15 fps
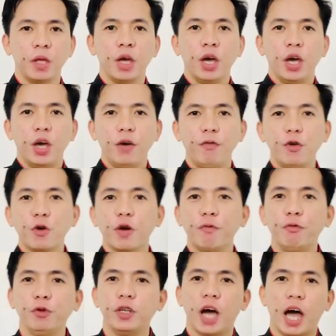If you're a
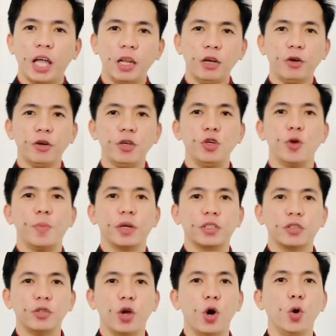food handler, you
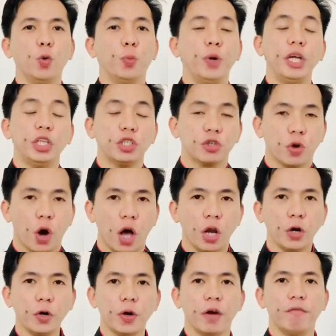must know which
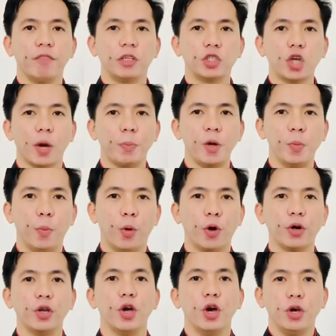color of the chopping
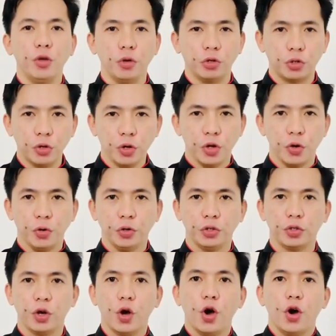board you should
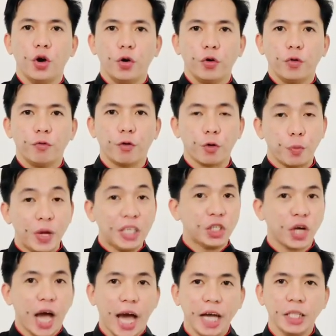use for which
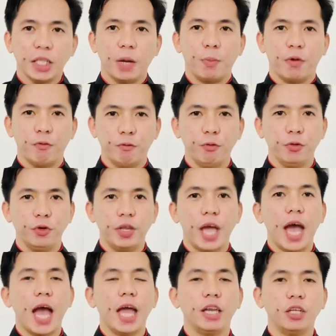item of food
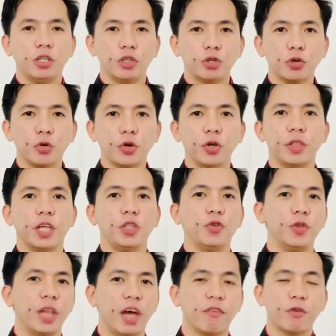and ensure that
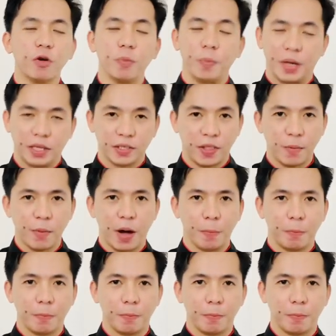you never mix them up.